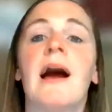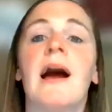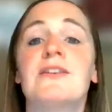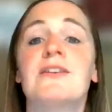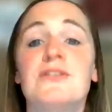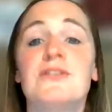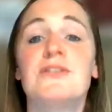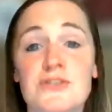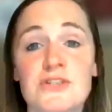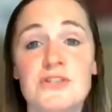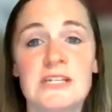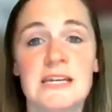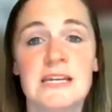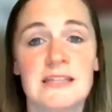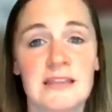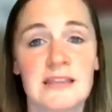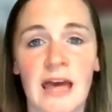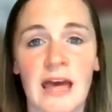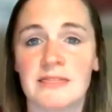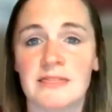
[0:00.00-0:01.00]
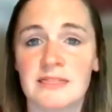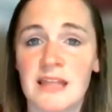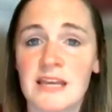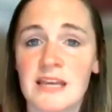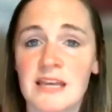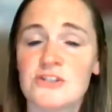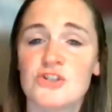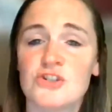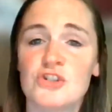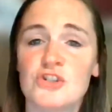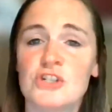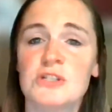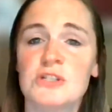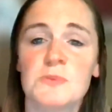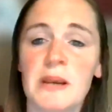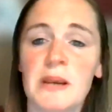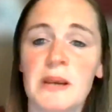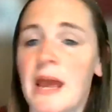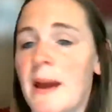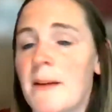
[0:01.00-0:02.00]
I understand that. That's
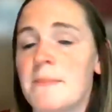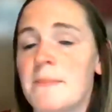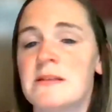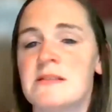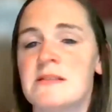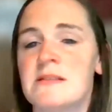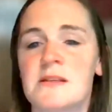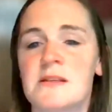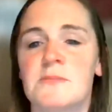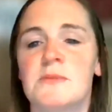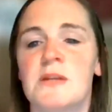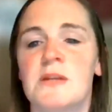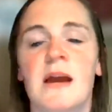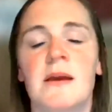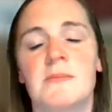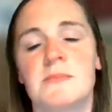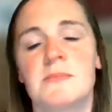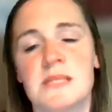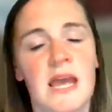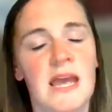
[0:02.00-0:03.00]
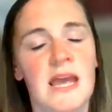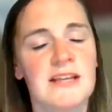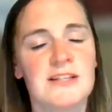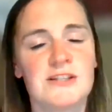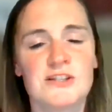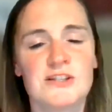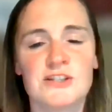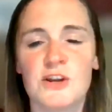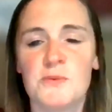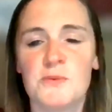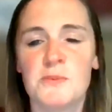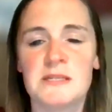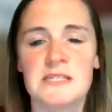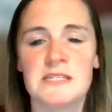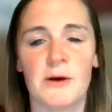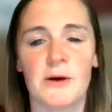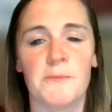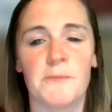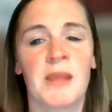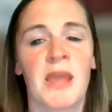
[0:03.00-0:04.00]
just what happens sometimes. It's no big
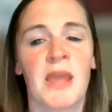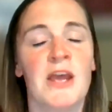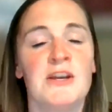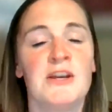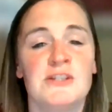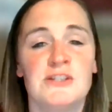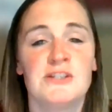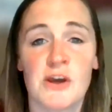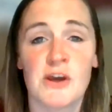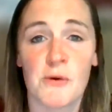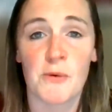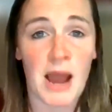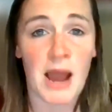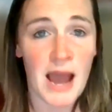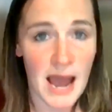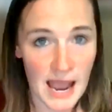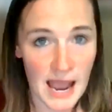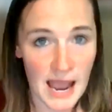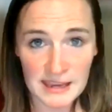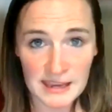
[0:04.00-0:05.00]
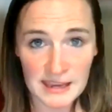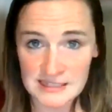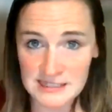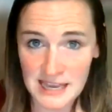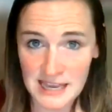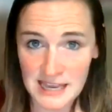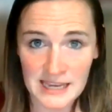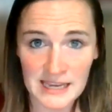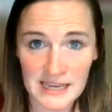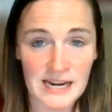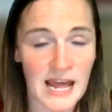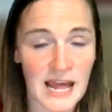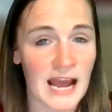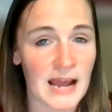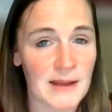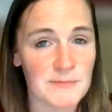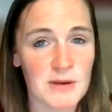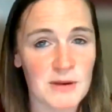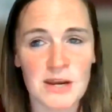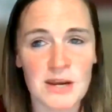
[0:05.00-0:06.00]
deal. So I say it,
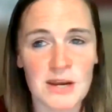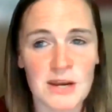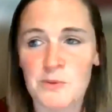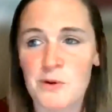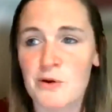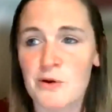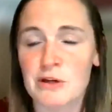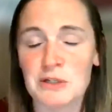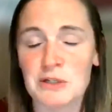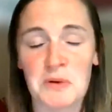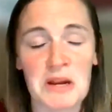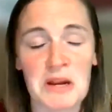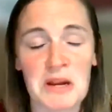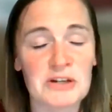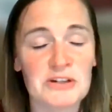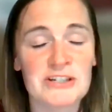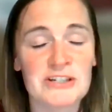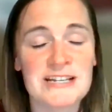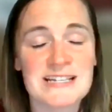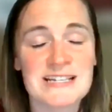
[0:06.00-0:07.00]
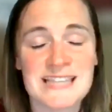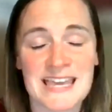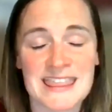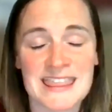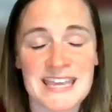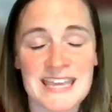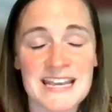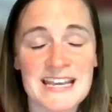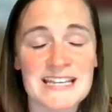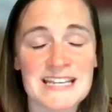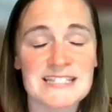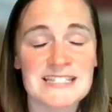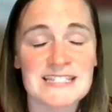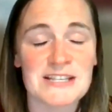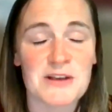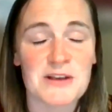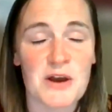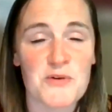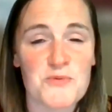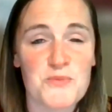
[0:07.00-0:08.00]
I'm not a broken record because I think
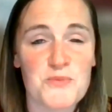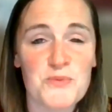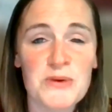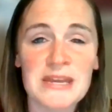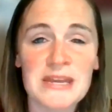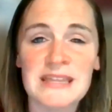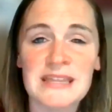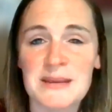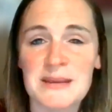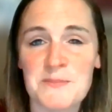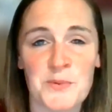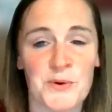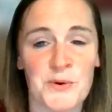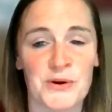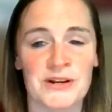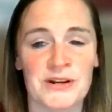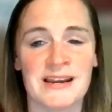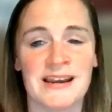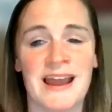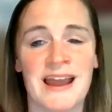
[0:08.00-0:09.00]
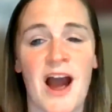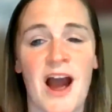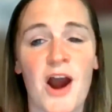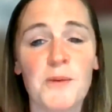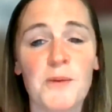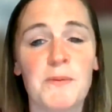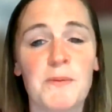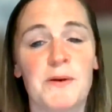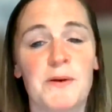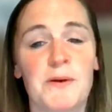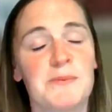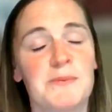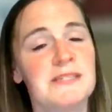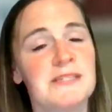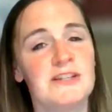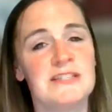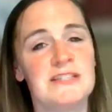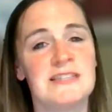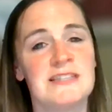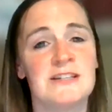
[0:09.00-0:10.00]
it's really important. Our
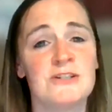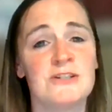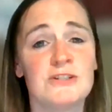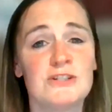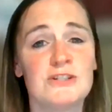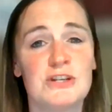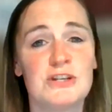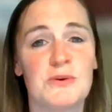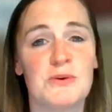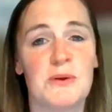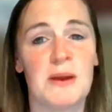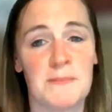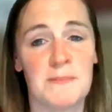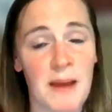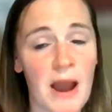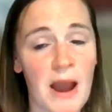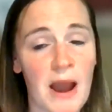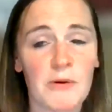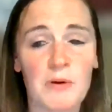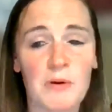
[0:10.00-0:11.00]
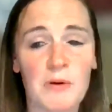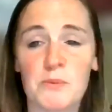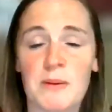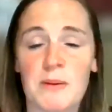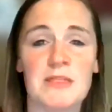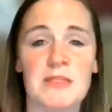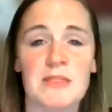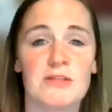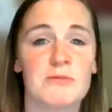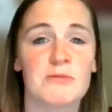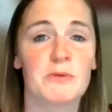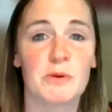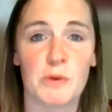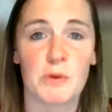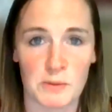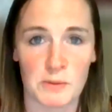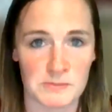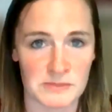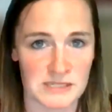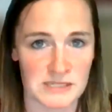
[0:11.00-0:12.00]
purpose is to empower women
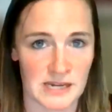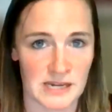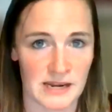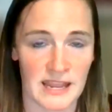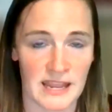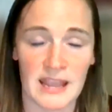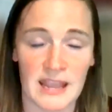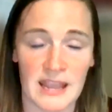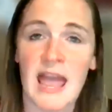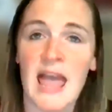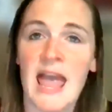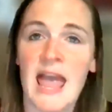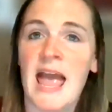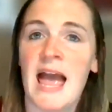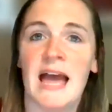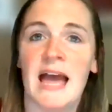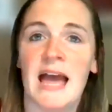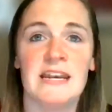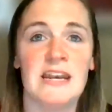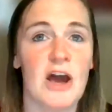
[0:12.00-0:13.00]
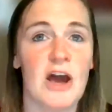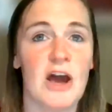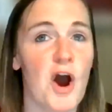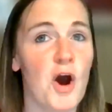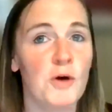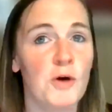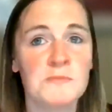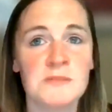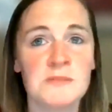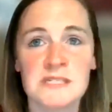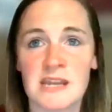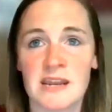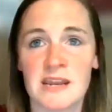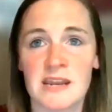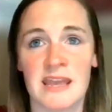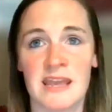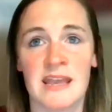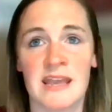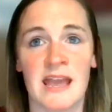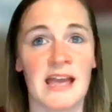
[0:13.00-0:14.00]
through homesteading. And
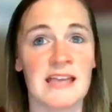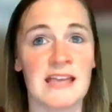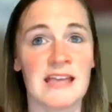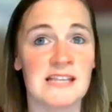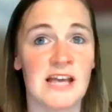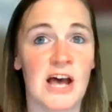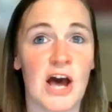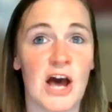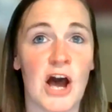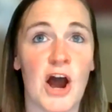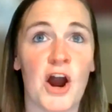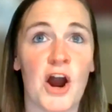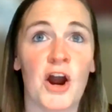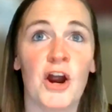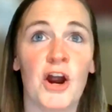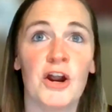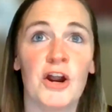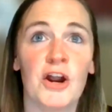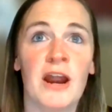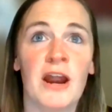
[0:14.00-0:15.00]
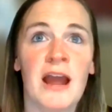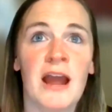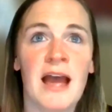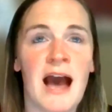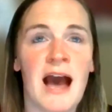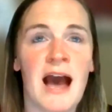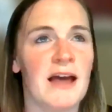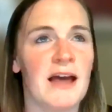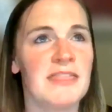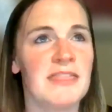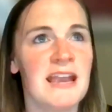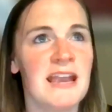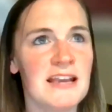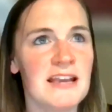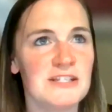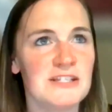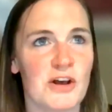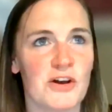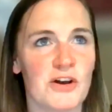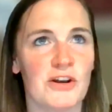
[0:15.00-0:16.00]
homesteading is I think
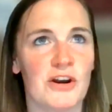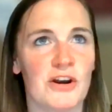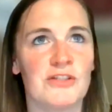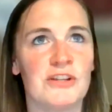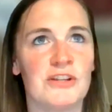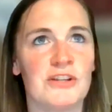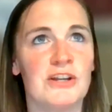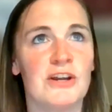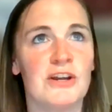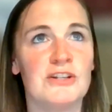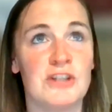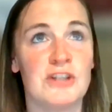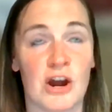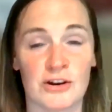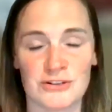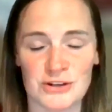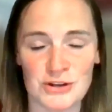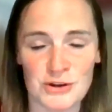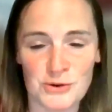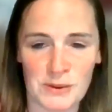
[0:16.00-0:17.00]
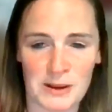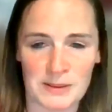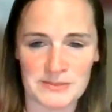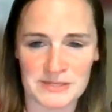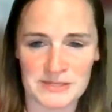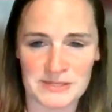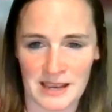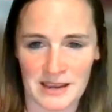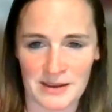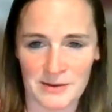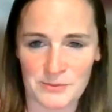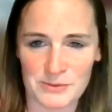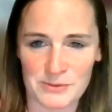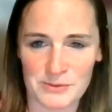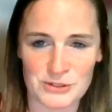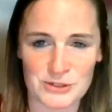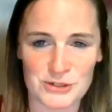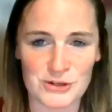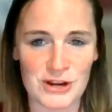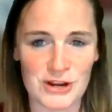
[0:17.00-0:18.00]
I saw it on our new website,
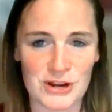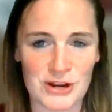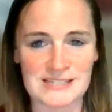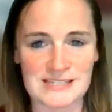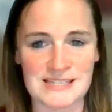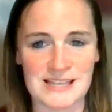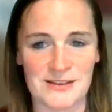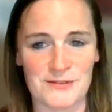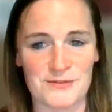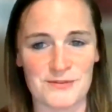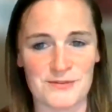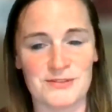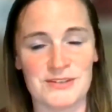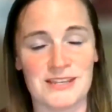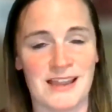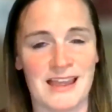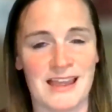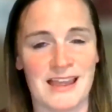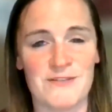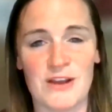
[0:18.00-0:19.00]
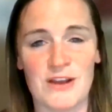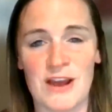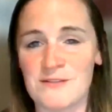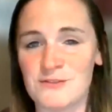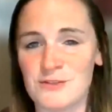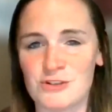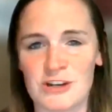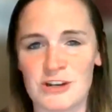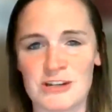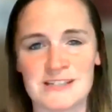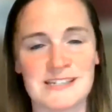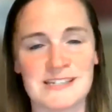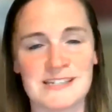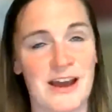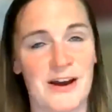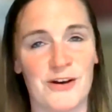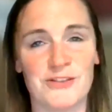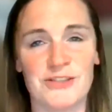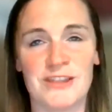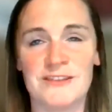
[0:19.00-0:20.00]
which you guys have to, if you haven't checked it
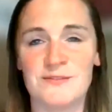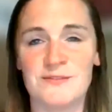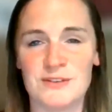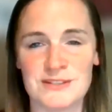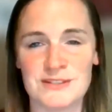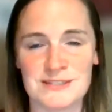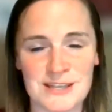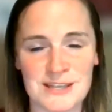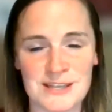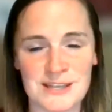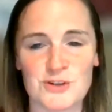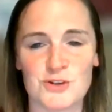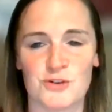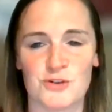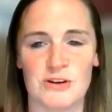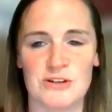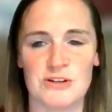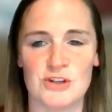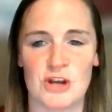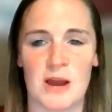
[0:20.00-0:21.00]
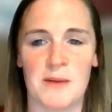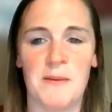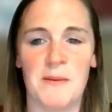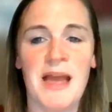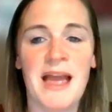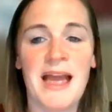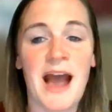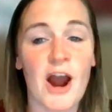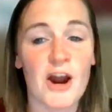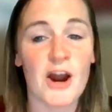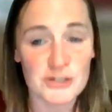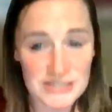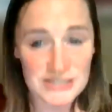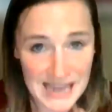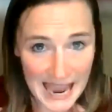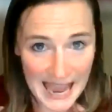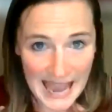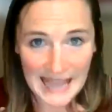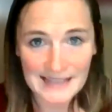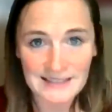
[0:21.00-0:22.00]
out, they've done such a great job. Our
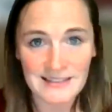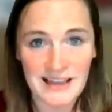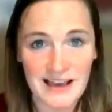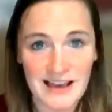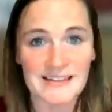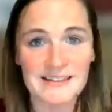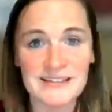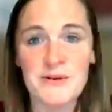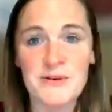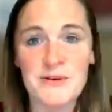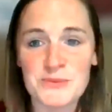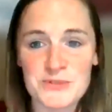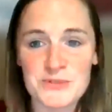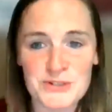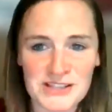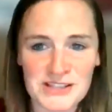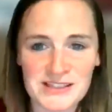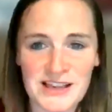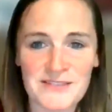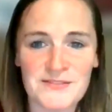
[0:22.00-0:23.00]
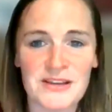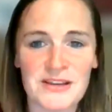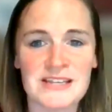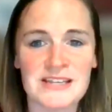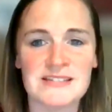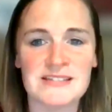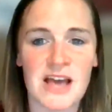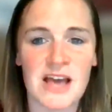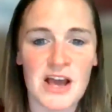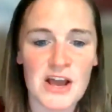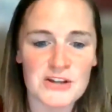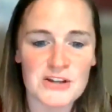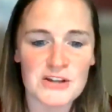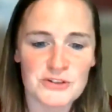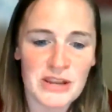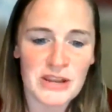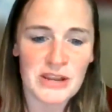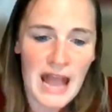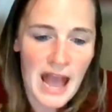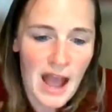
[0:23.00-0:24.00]
tagline, which I love, is
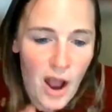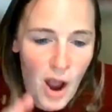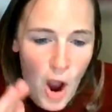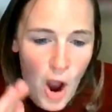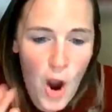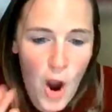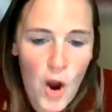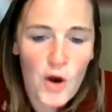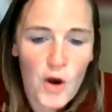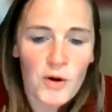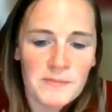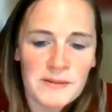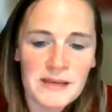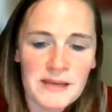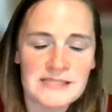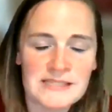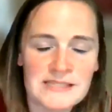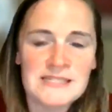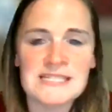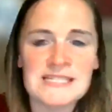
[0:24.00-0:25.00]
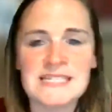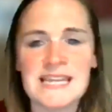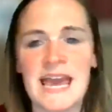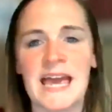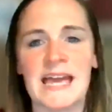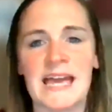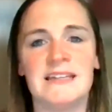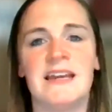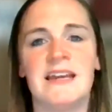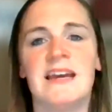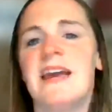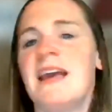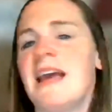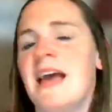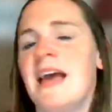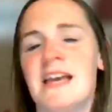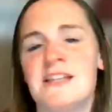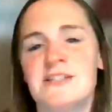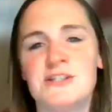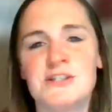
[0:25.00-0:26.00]
doing at home instead.
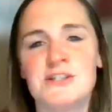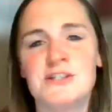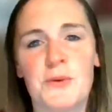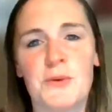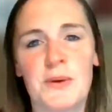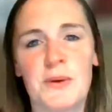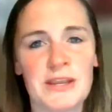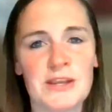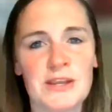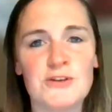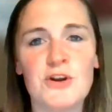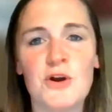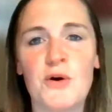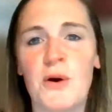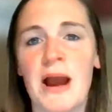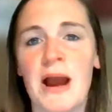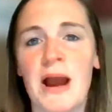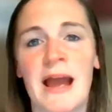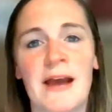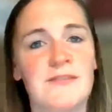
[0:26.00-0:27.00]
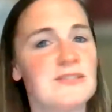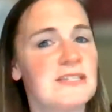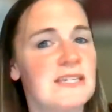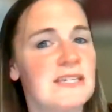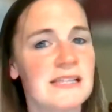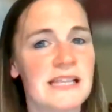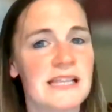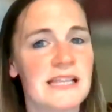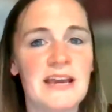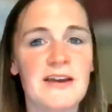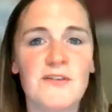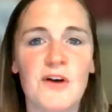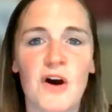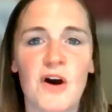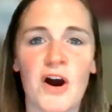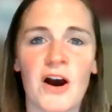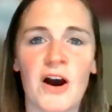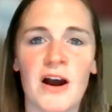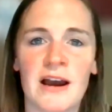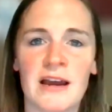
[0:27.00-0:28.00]
And so you don't have to live
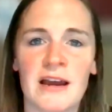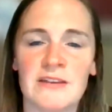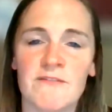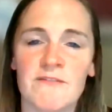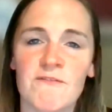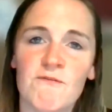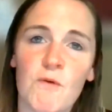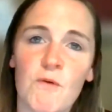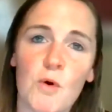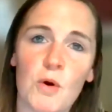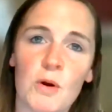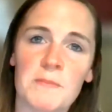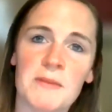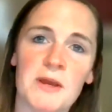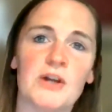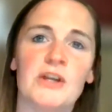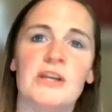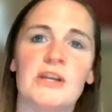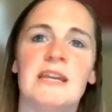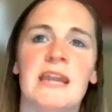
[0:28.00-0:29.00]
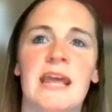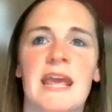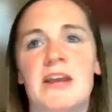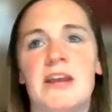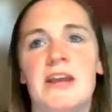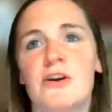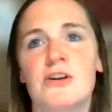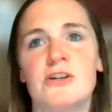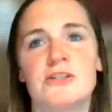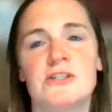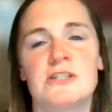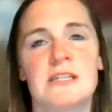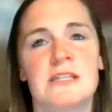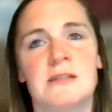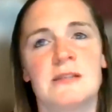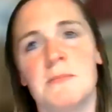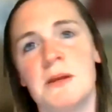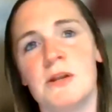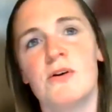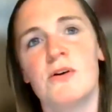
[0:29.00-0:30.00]
on 4 million
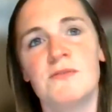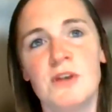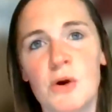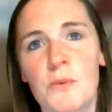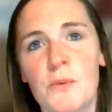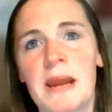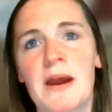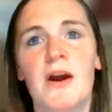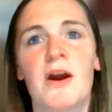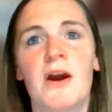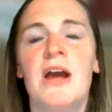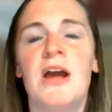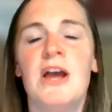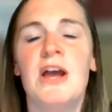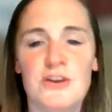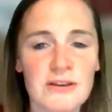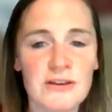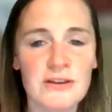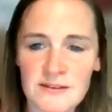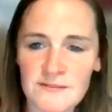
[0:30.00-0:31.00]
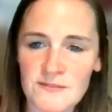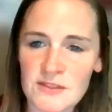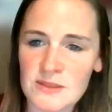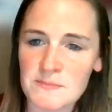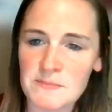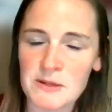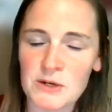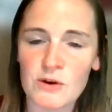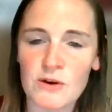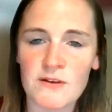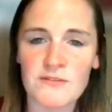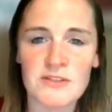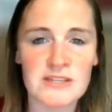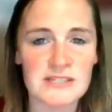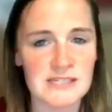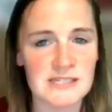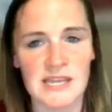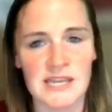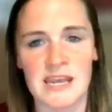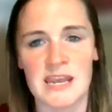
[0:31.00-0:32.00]
acres in the middle of nowhere. You can
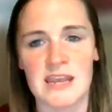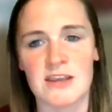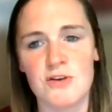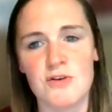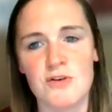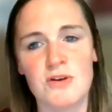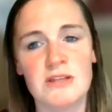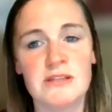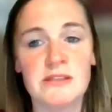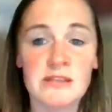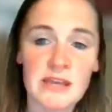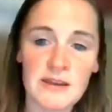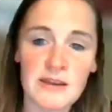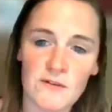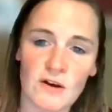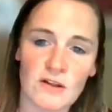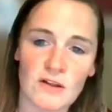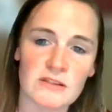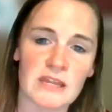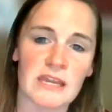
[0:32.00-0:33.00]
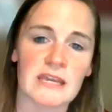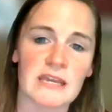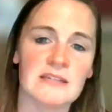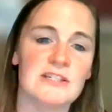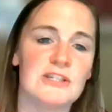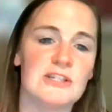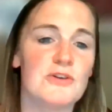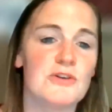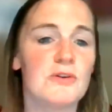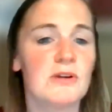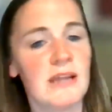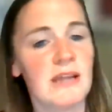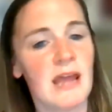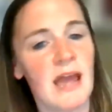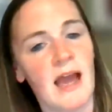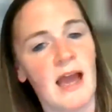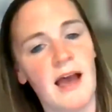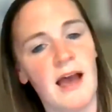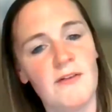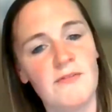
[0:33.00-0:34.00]
live in the middle of the city. You can live on
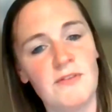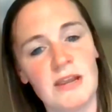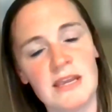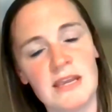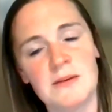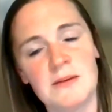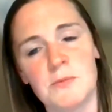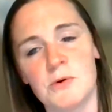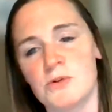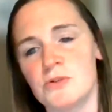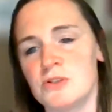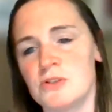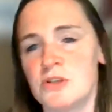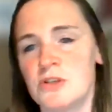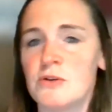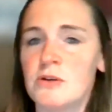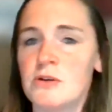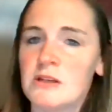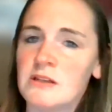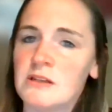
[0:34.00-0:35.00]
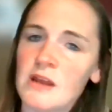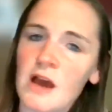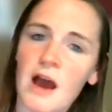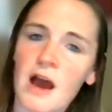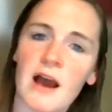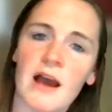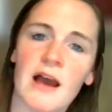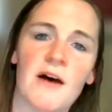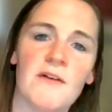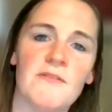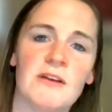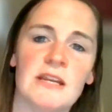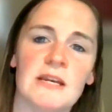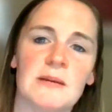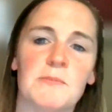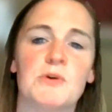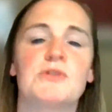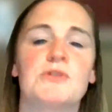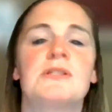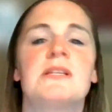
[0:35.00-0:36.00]
land. You can have animals. You can not
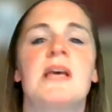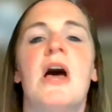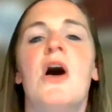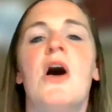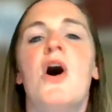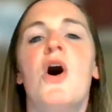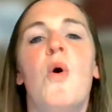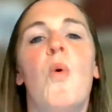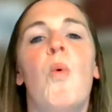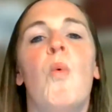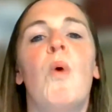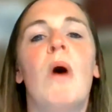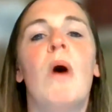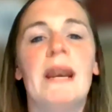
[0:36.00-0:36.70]
have animals.